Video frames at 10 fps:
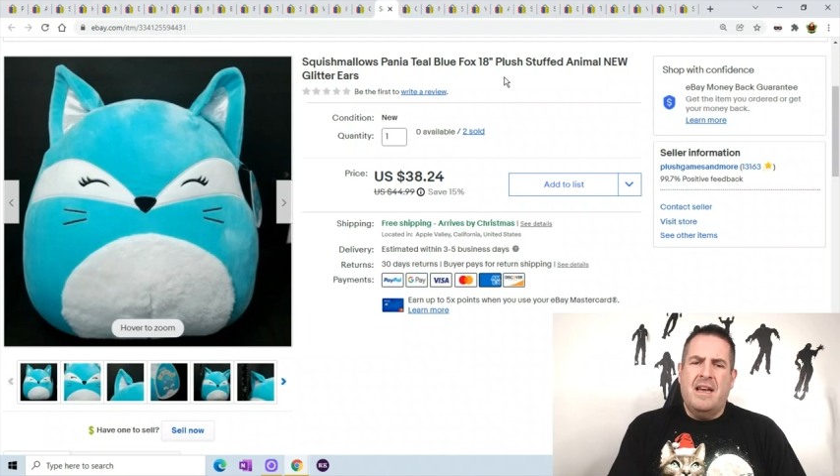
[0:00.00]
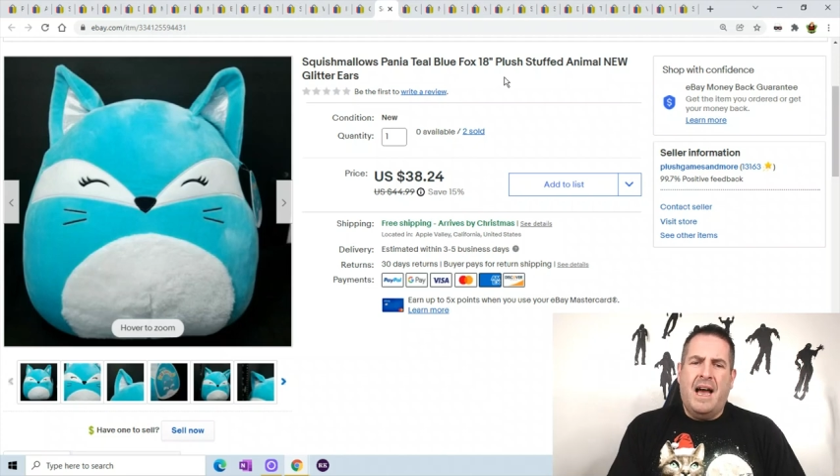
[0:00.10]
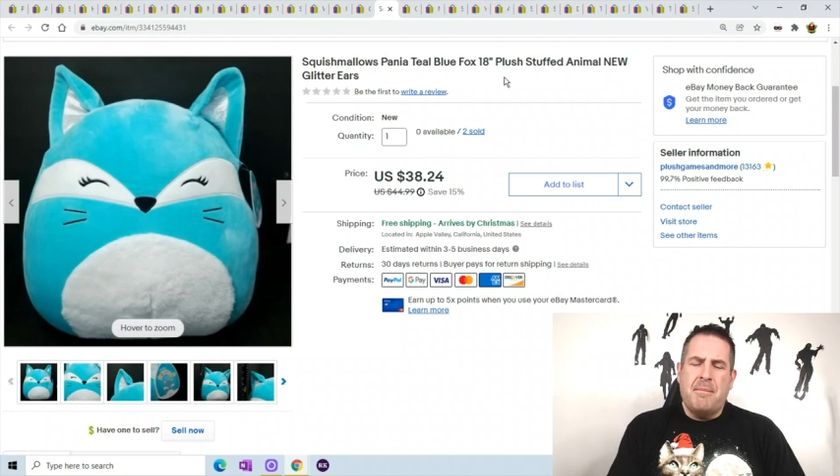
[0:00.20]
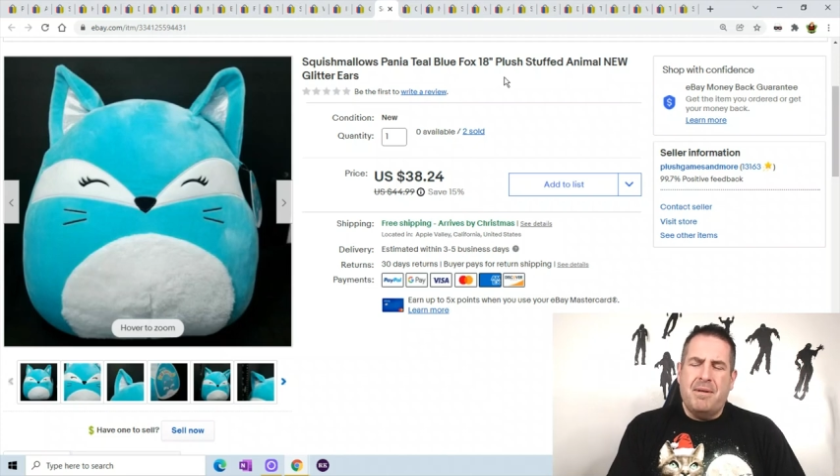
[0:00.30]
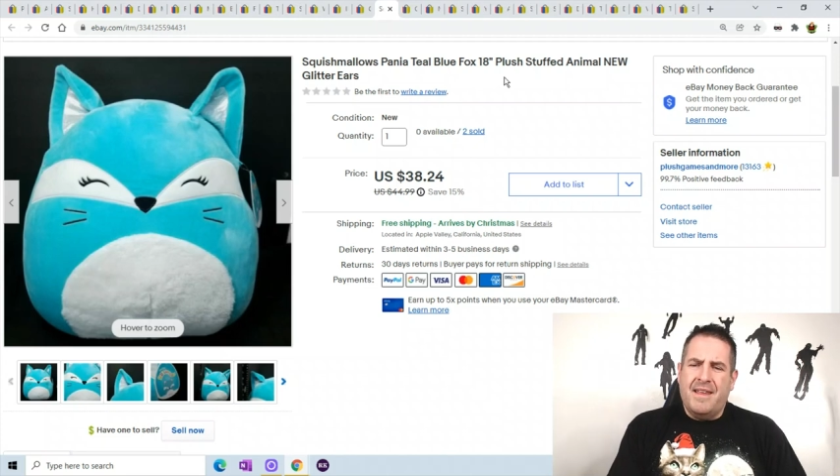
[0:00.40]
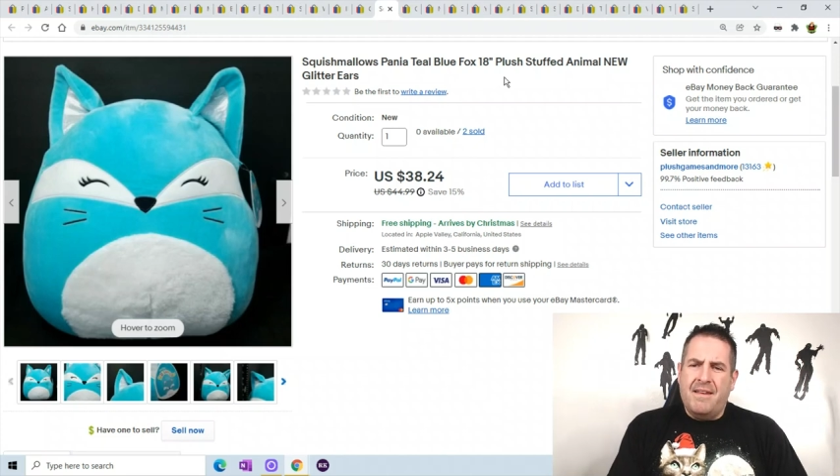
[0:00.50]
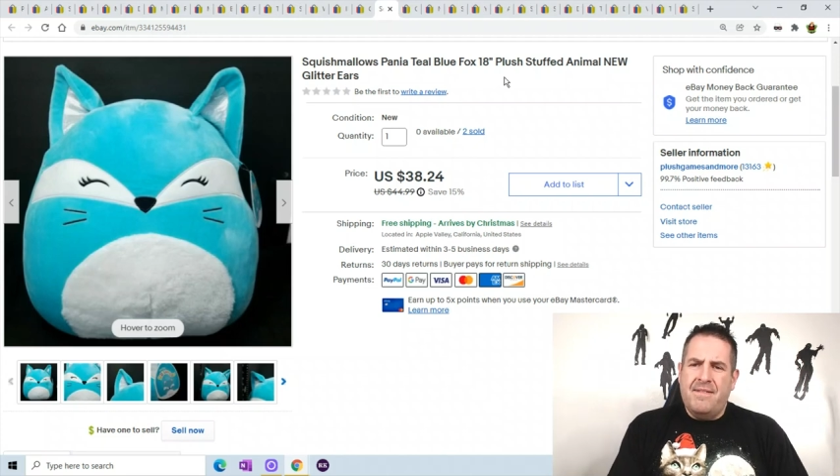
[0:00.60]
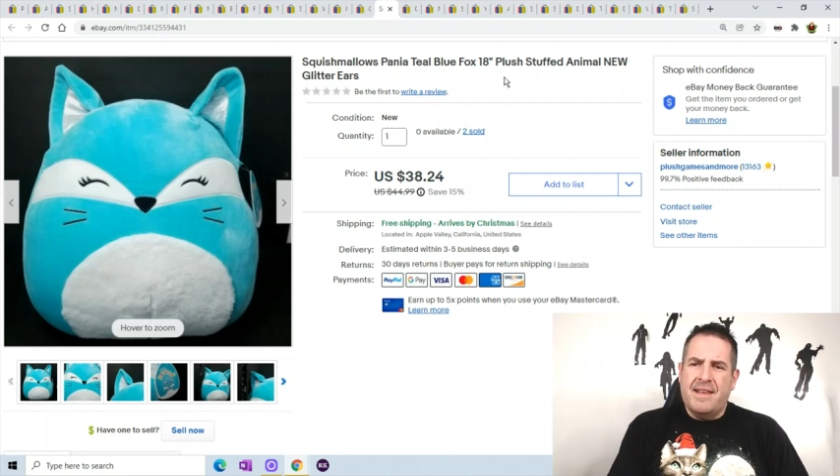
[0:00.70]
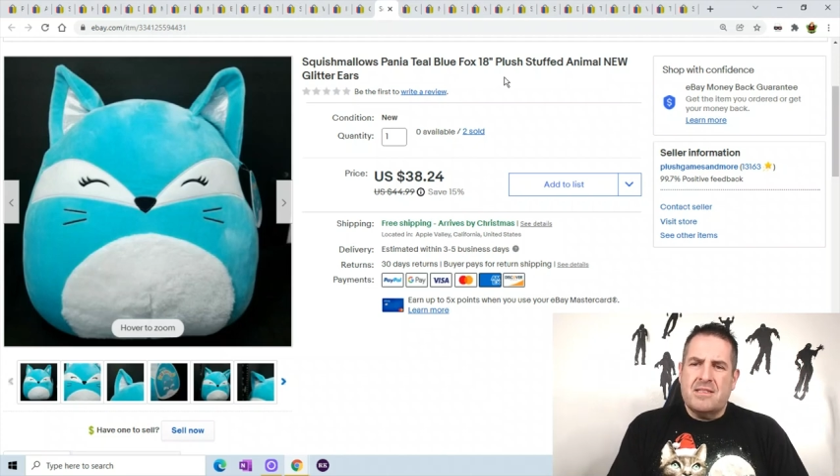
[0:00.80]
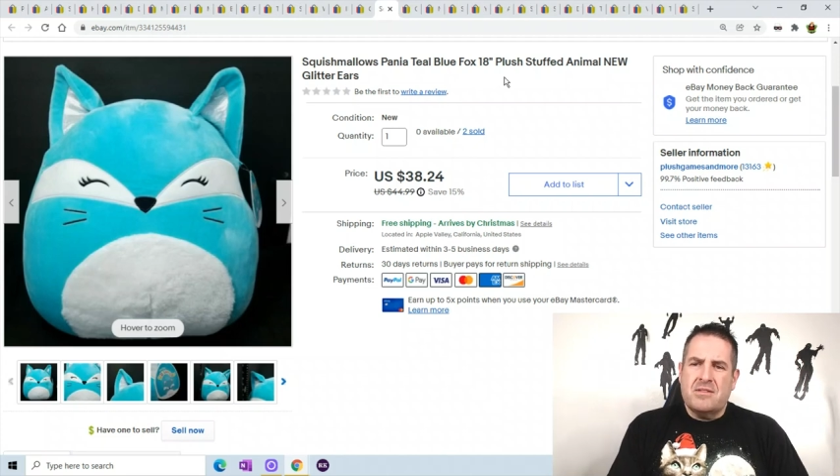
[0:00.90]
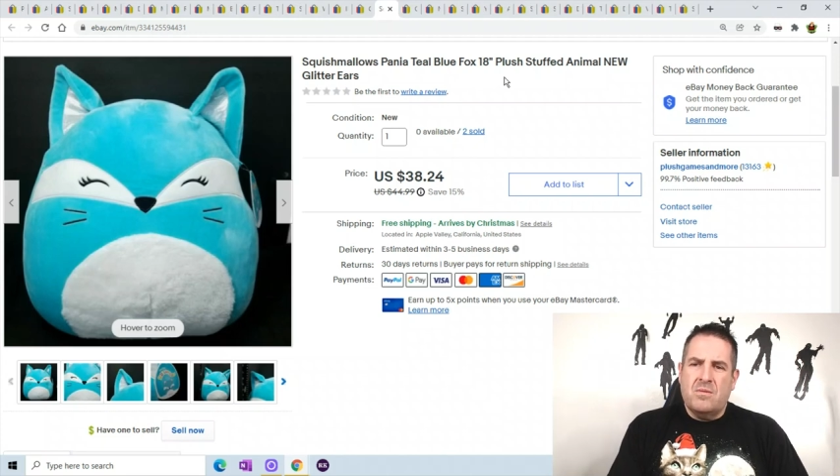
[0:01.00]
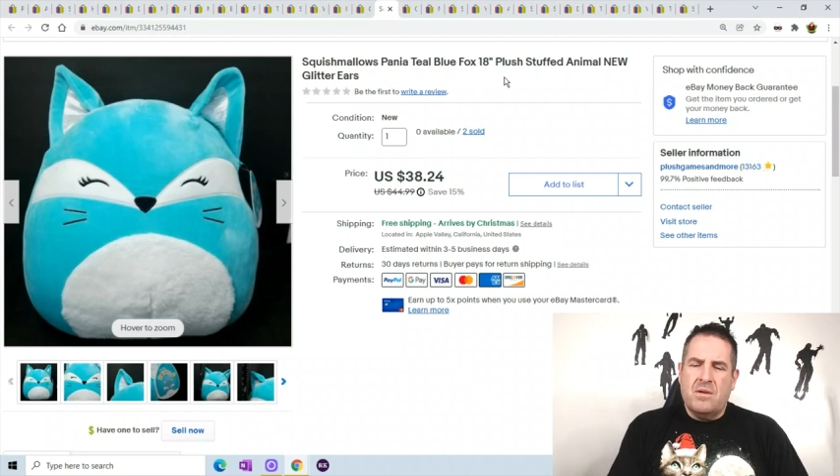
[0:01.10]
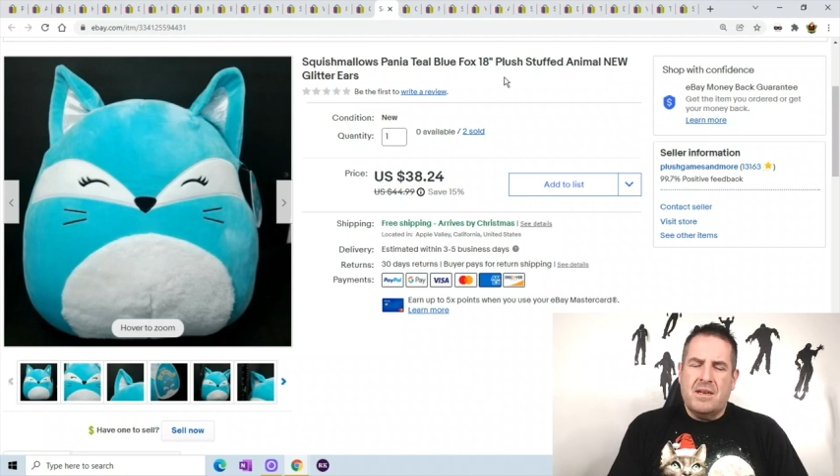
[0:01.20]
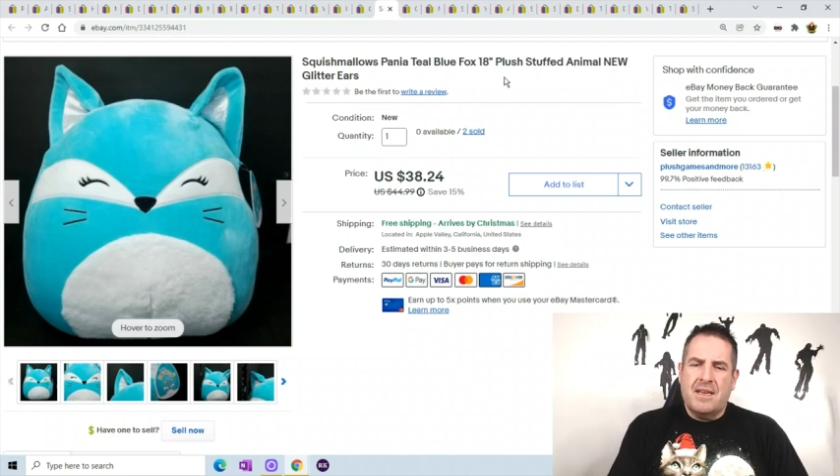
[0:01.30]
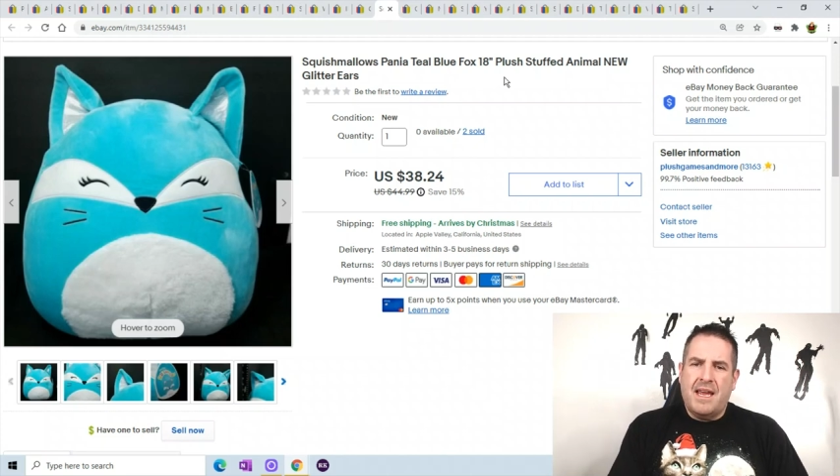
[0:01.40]
I believe this
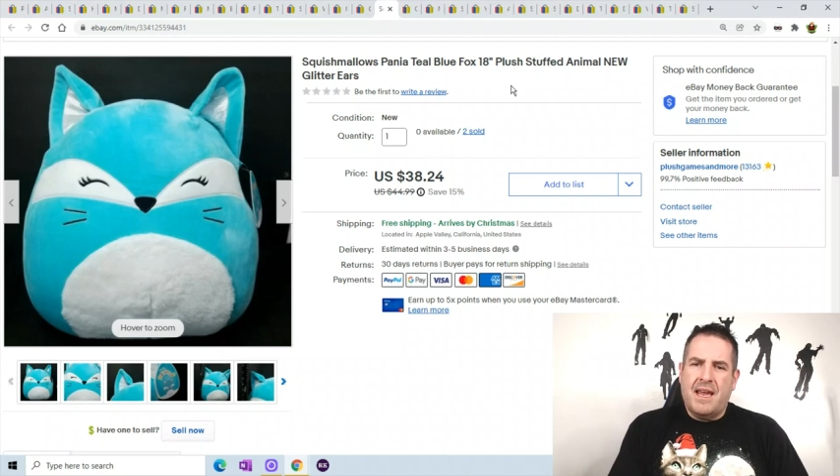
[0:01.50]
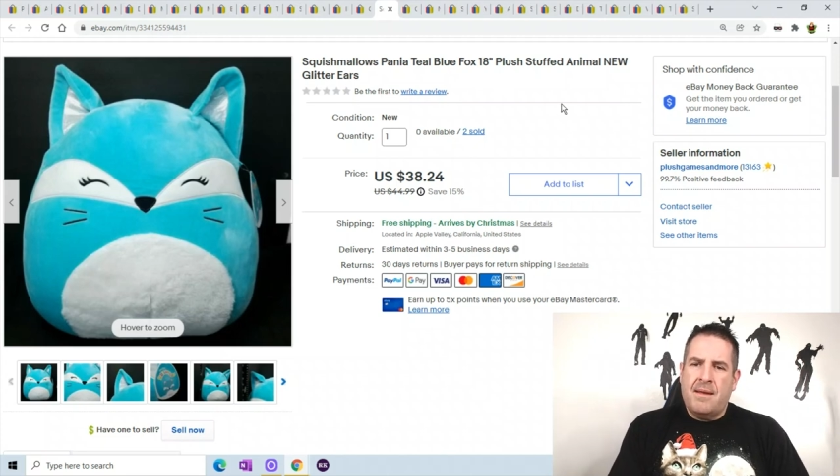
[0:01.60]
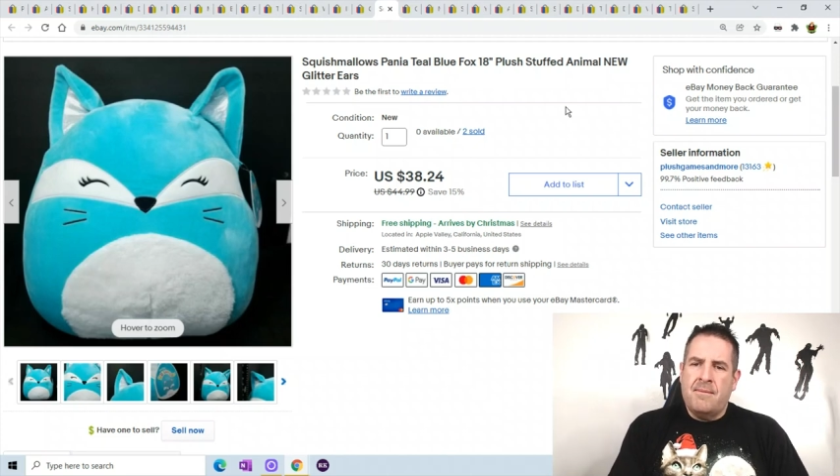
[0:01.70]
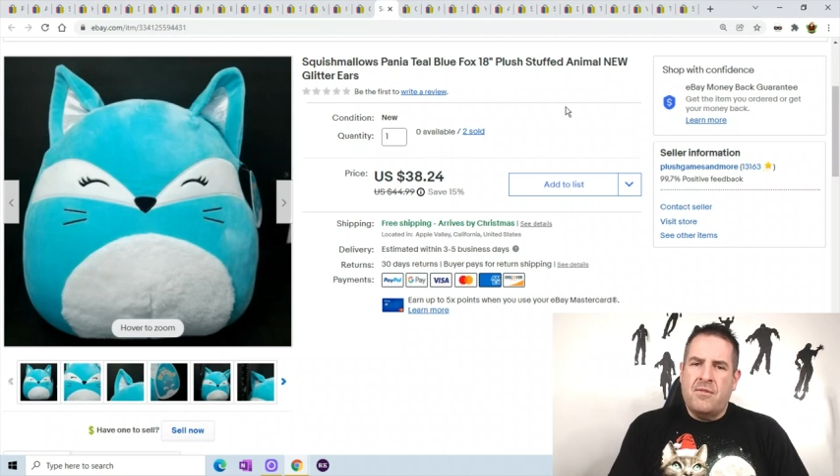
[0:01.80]
one came